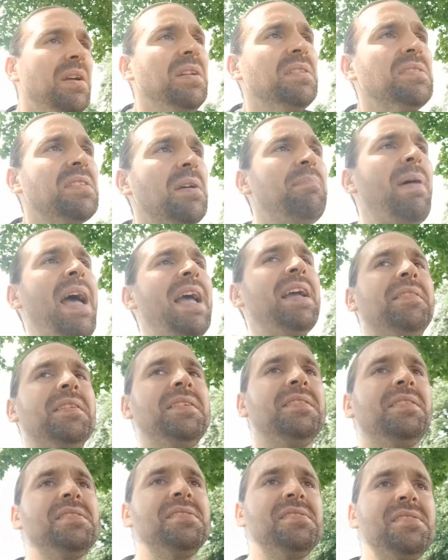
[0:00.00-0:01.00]
to make the
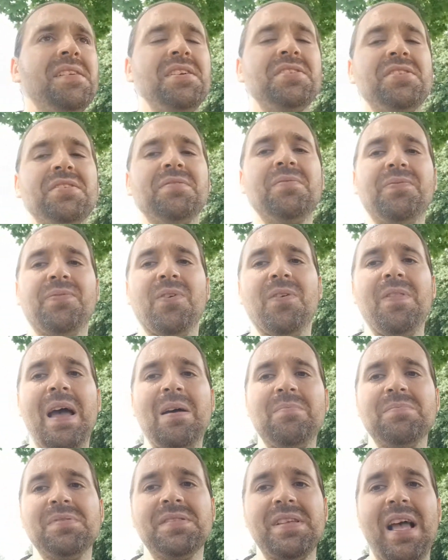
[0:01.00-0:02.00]
decision for
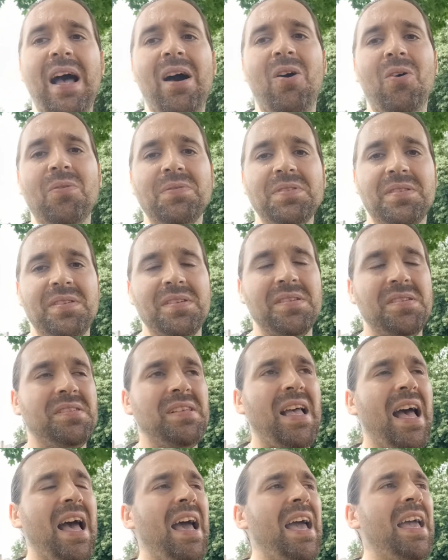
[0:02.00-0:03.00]
themselves to
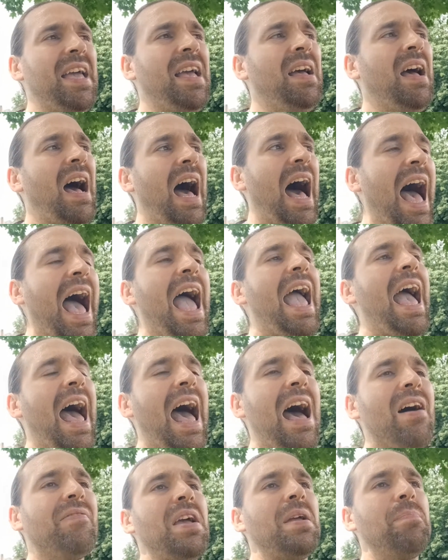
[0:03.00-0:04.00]
say, I
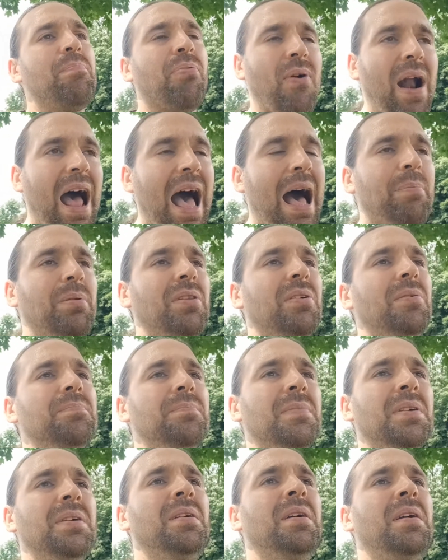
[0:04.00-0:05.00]
have a problem.
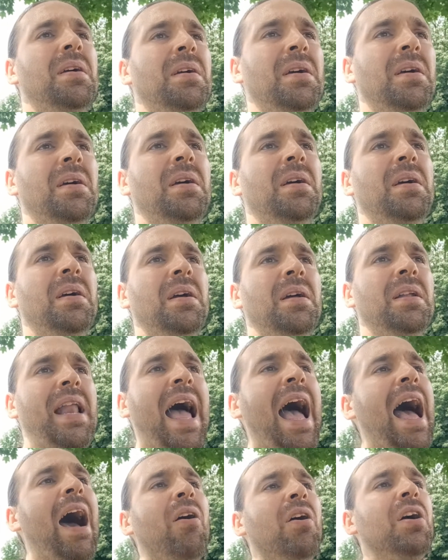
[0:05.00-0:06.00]

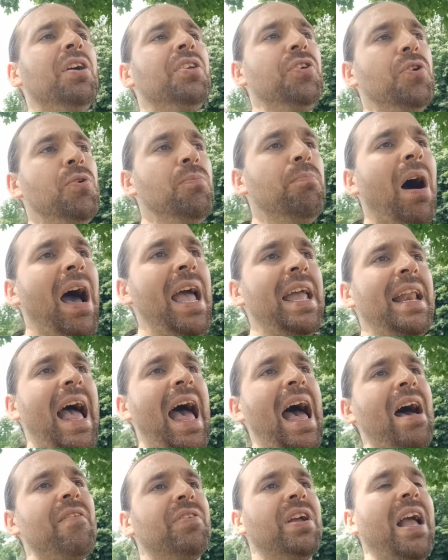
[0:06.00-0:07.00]
Now, you might
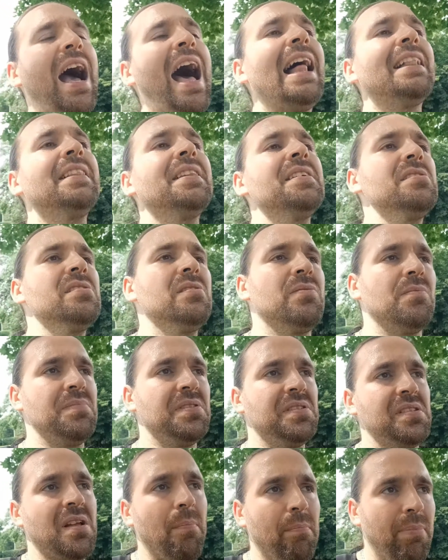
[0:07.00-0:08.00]
have got this from
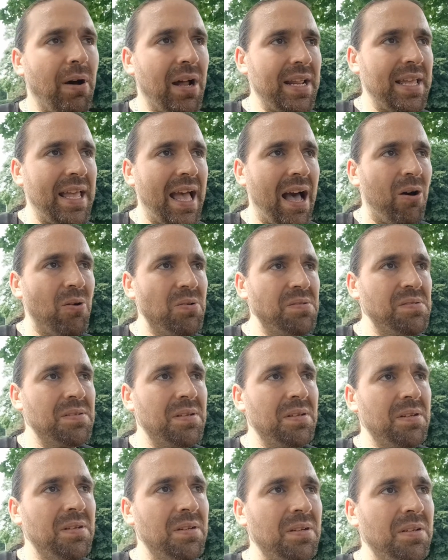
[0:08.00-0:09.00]
somebody else.
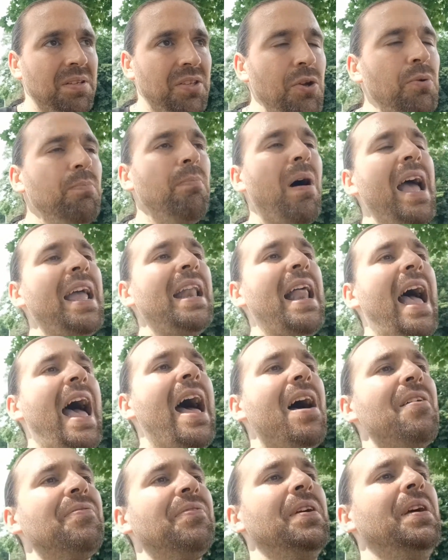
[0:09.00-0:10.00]
You might
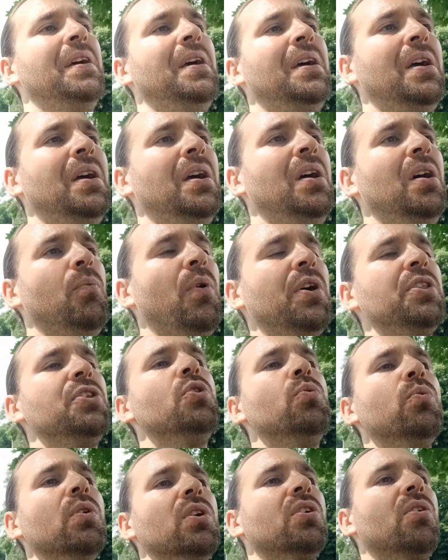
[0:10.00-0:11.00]
have, when you
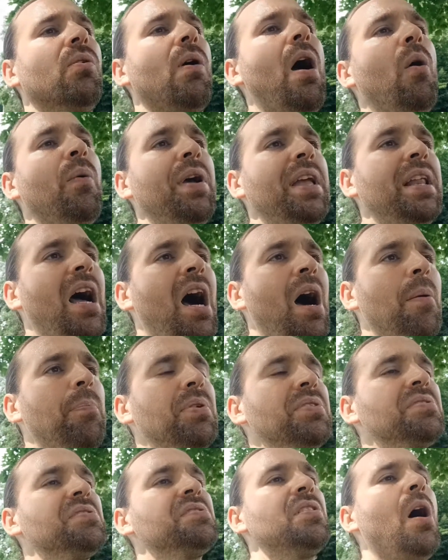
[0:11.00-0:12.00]
were growing up,
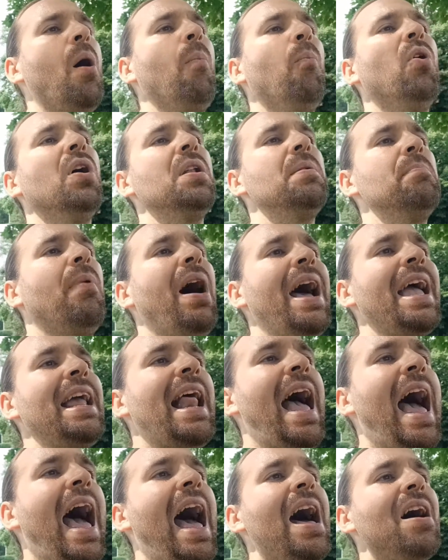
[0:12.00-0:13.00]
someone might
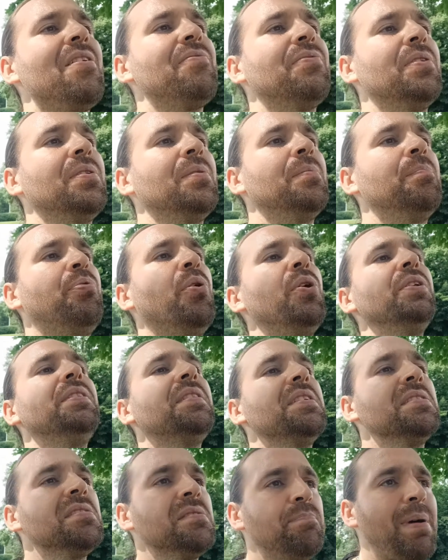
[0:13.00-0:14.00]
have put
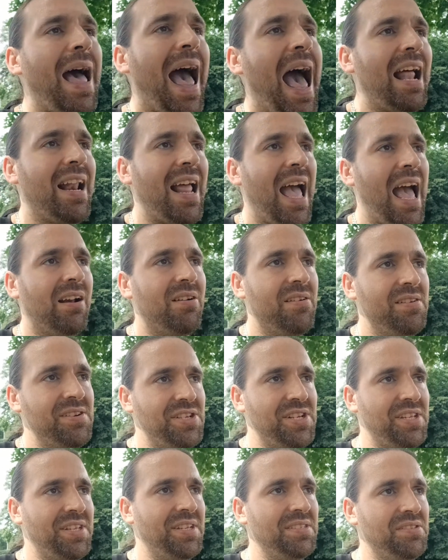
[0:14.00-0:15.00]
this bad
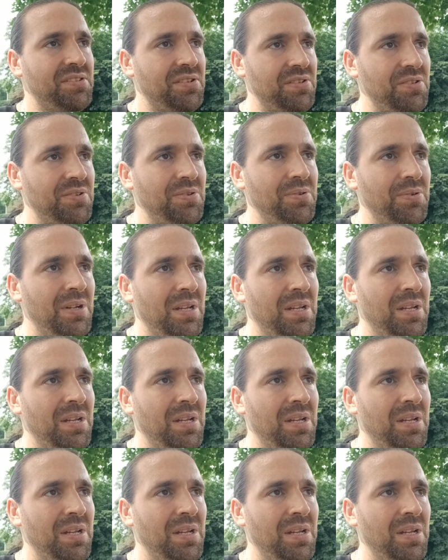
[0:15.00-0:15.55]
energy into you.